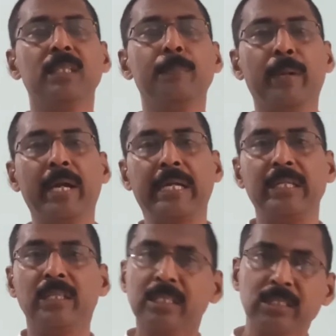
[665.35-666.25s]
the
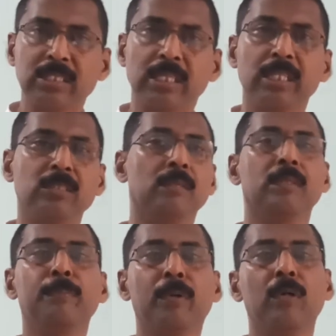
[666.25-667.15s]
packaging stage of
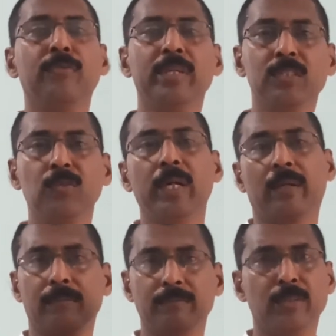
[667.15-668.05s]
the prophase
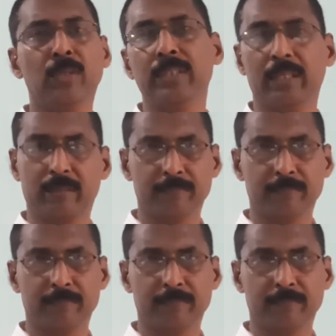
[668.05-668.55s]
1. You know that.